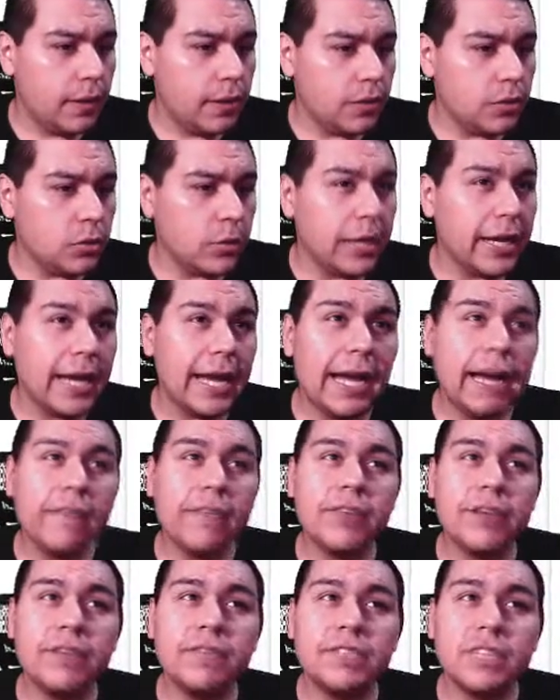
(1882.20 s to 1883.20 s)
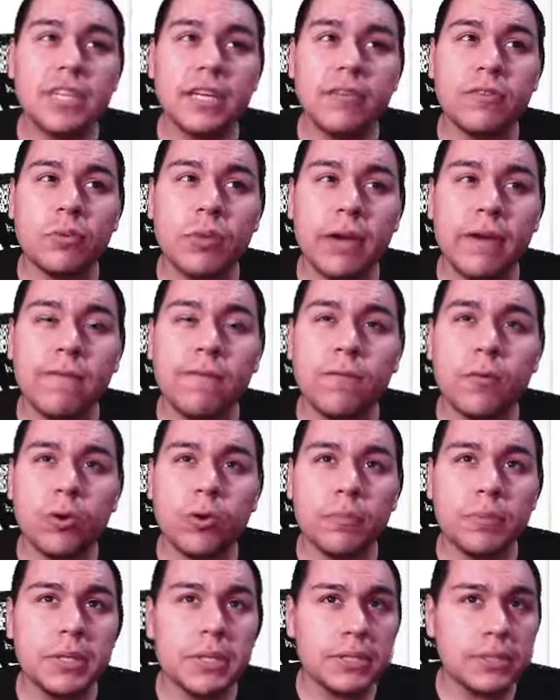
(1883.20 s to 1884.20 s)
Do I have enough to give away
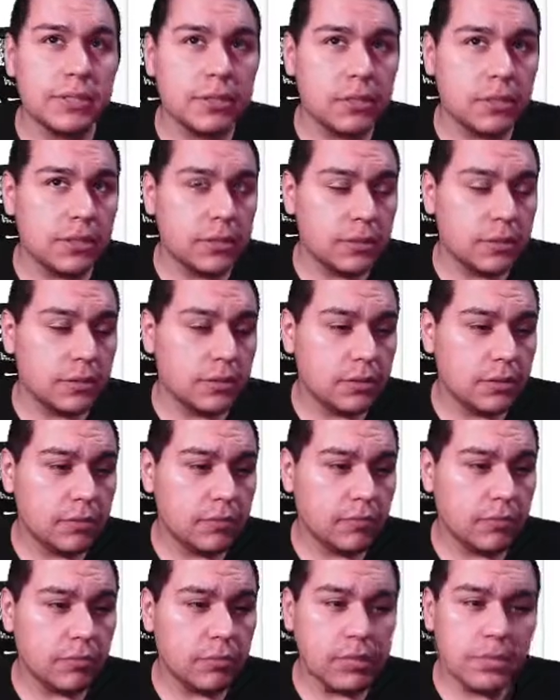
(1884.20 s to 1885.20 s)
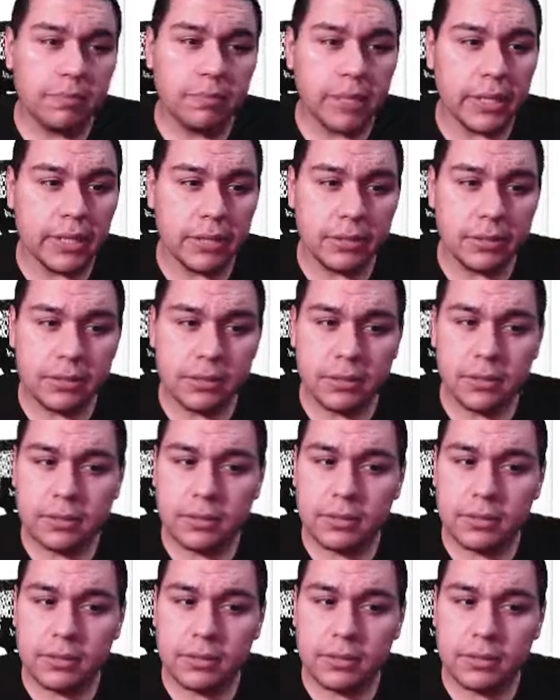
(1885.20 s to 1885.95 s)
4 pieces from this box?